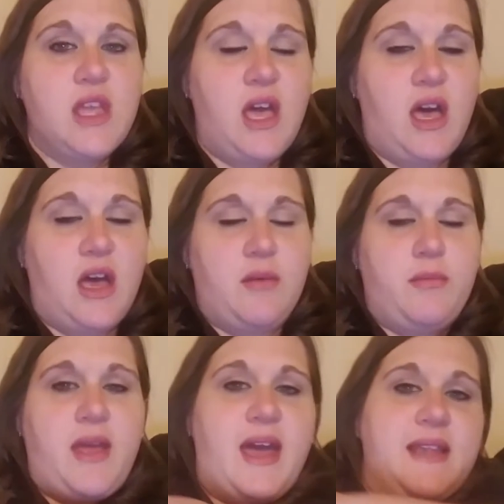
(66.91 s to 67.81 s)

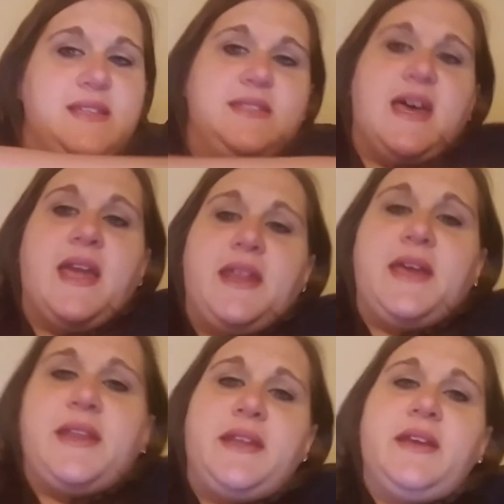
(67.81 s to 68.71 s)
Had
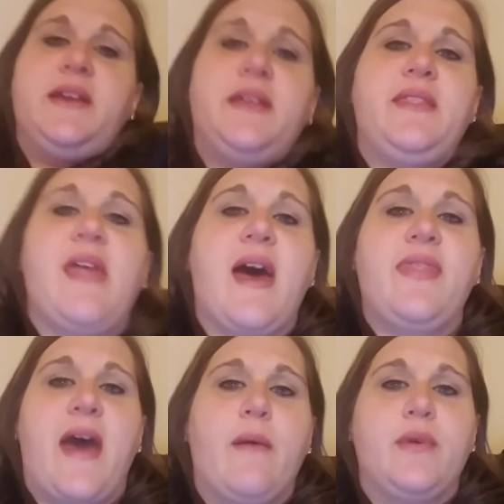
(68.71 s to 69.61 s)
decided
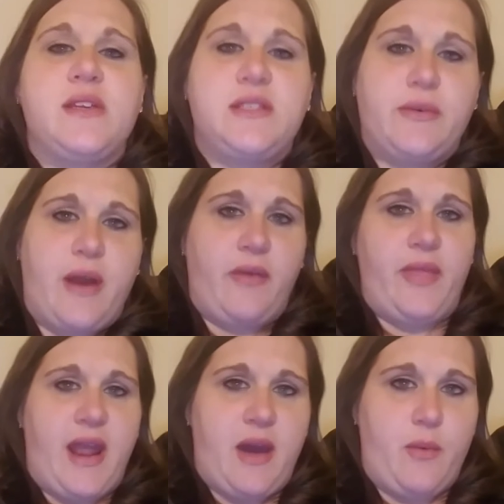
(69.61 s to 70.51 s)
that that was the route
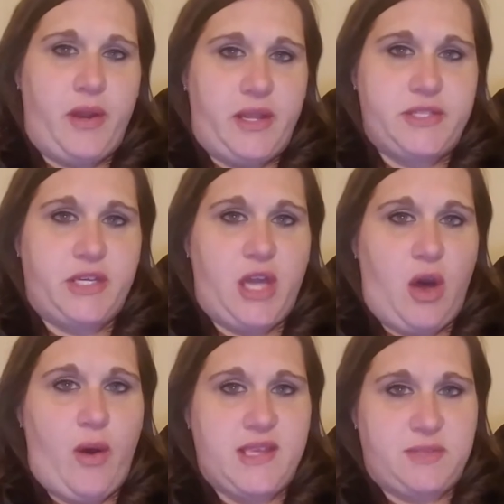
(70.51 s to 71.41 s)
that I wanted to
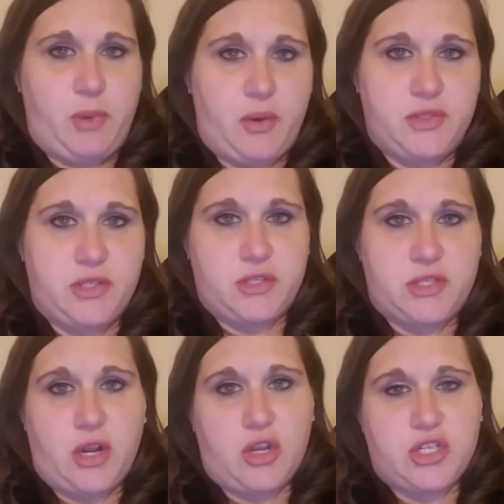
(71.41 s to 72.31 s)
go. I spoke to the
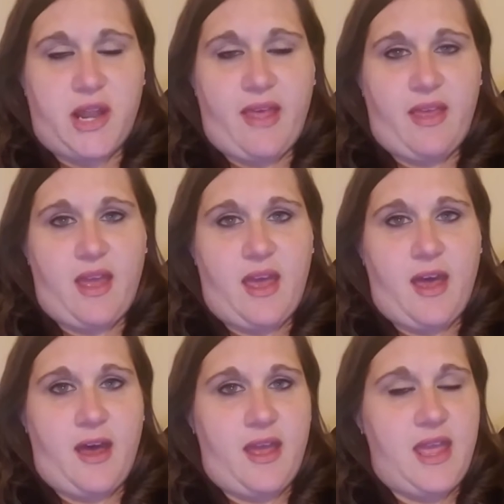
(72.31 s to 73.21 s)
surgeon
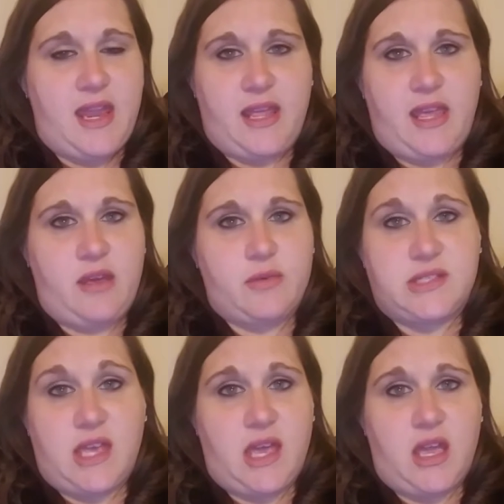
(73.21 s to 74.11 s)
and he
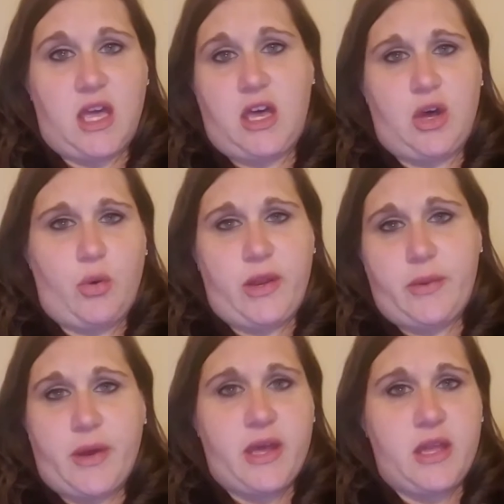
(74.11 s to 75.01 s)
was like, "Oh, what do
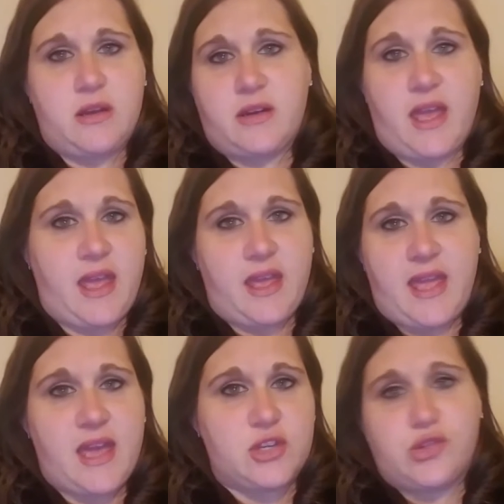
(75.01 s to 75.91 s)
you want? Okay,
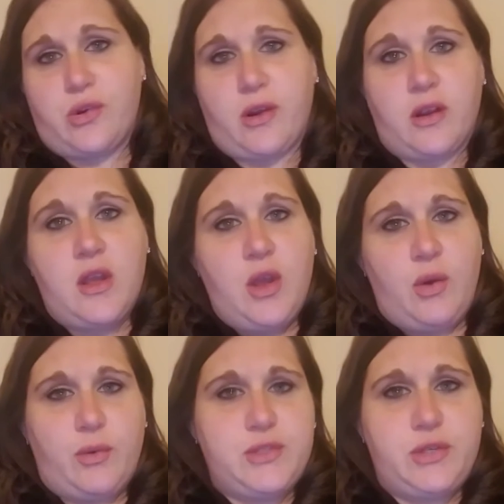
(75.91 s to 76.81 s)
yeah, sure.
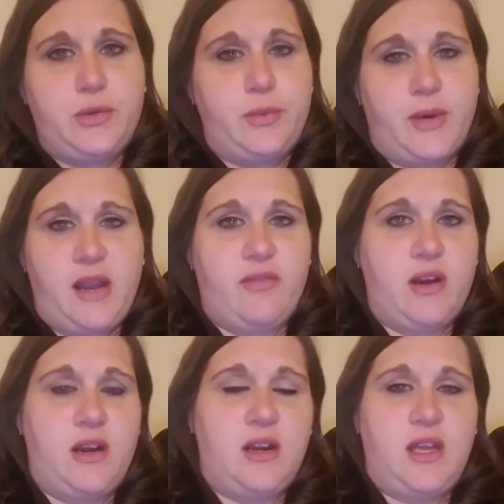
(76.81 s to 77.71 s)
We'll do
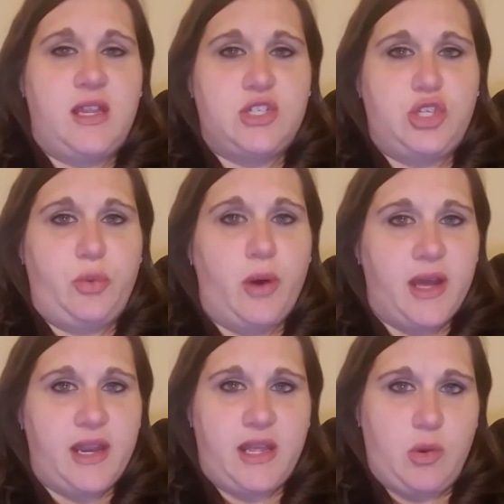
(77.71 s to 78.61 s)
whatever it is you
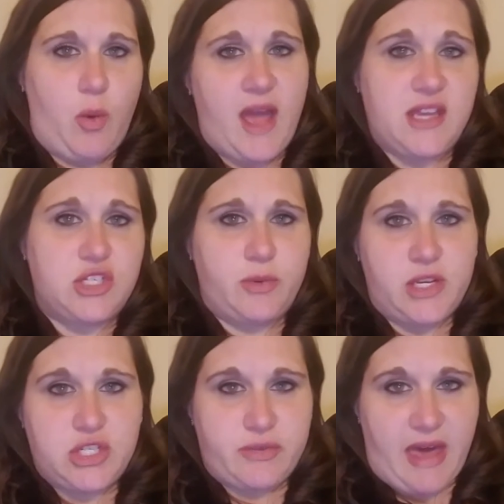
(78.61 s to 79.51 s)
want. And why did you want
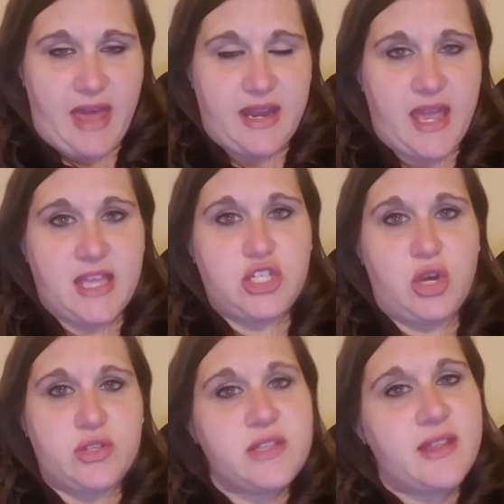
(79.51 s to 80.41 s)
to do that?" And I had
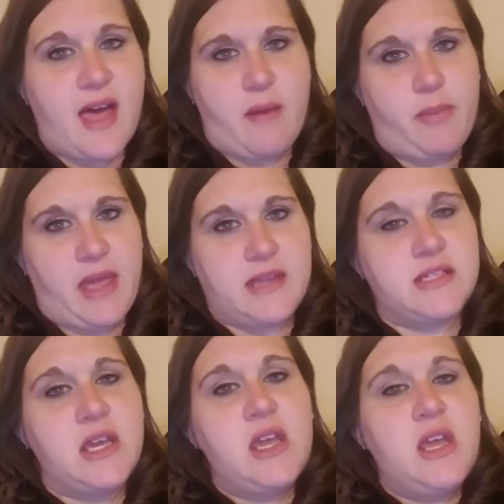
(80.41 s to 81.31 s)
chosen the lap
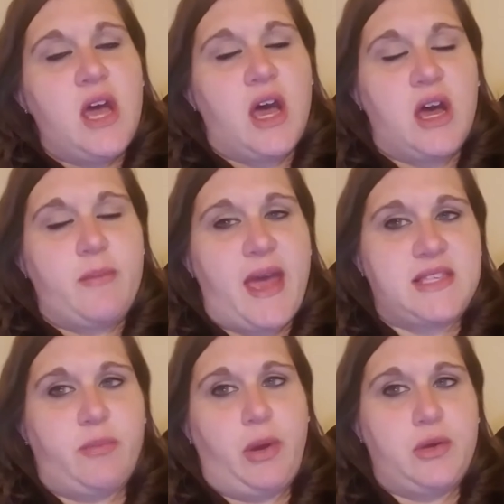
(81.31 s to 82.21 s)
band
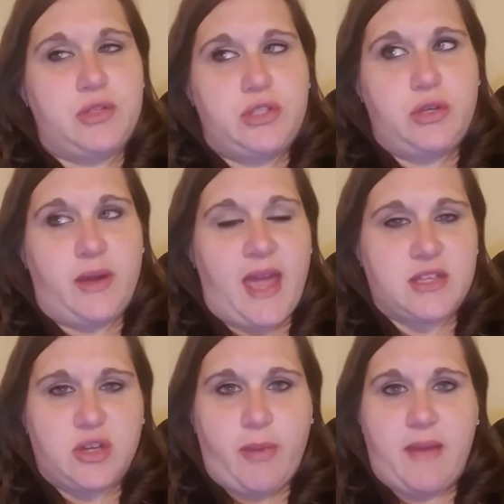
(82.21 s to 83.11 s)
as opposed to a
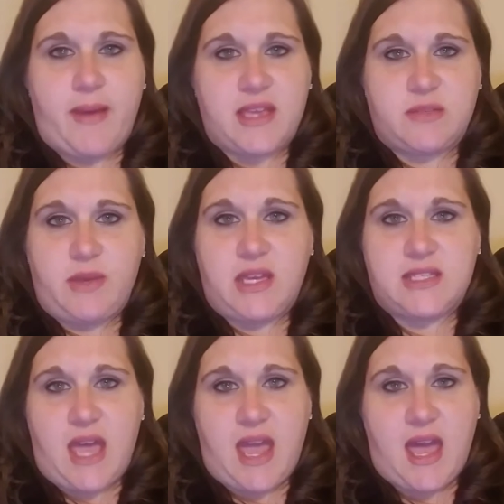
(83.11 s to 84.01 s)
gastric bypass
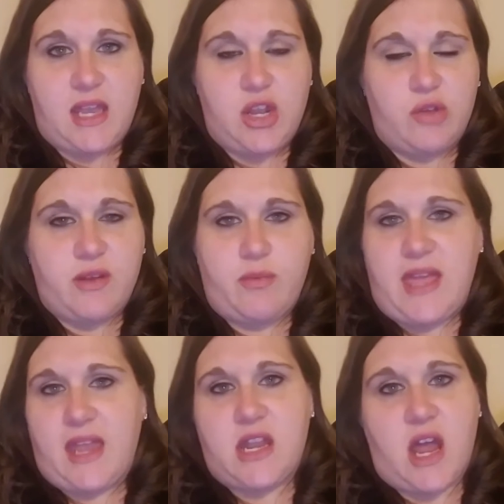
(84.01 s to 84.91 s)
because I had known that
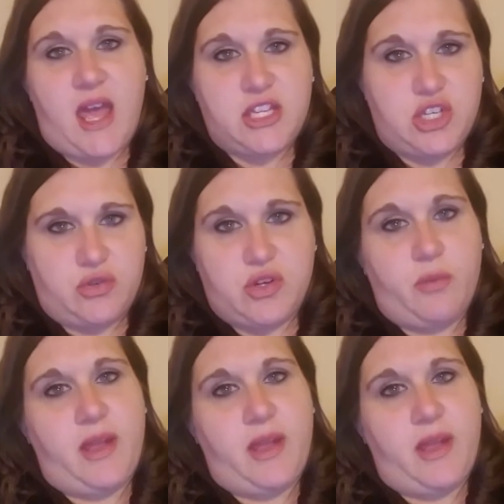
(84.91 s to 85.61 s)
we had not had children.